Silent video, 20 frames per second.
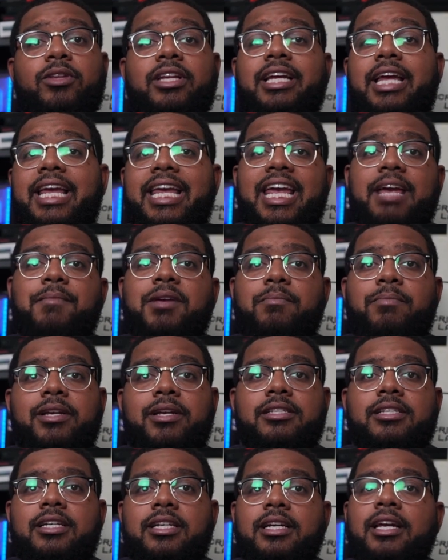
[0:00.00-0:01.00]
a gaming
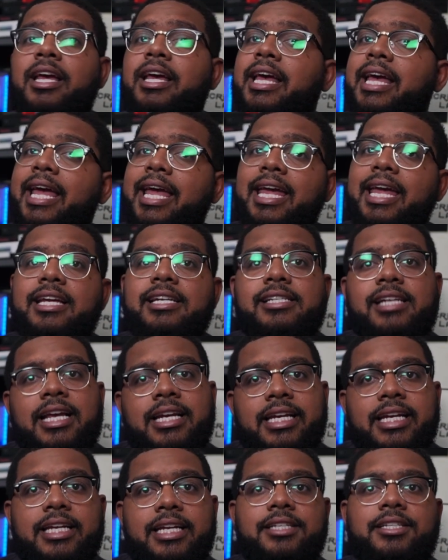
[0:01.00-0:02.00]
PC is an
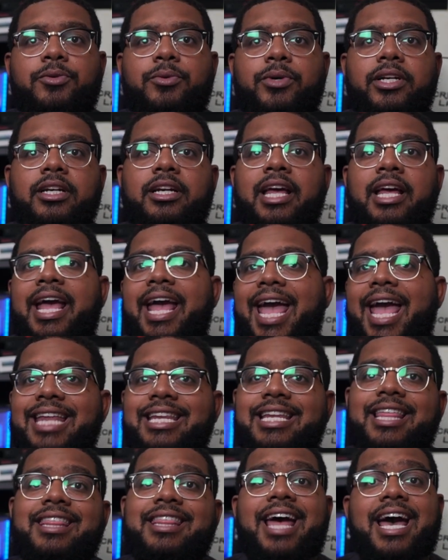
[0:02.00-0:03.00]
easy one, and
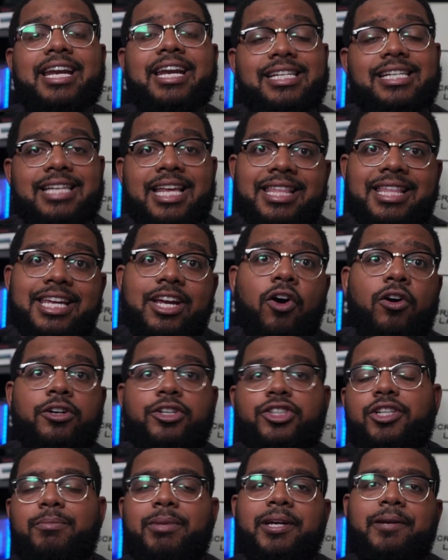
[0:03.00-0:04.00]
that is the
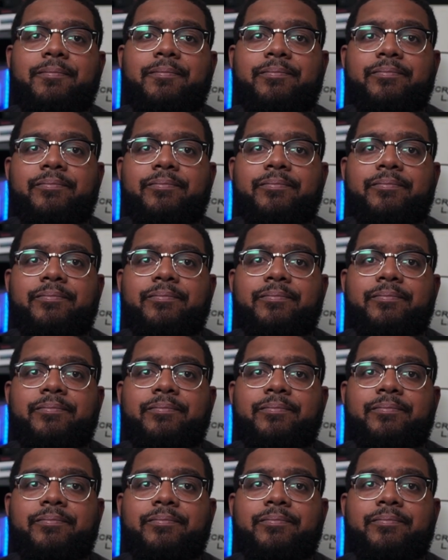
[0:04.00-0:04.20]
RGB.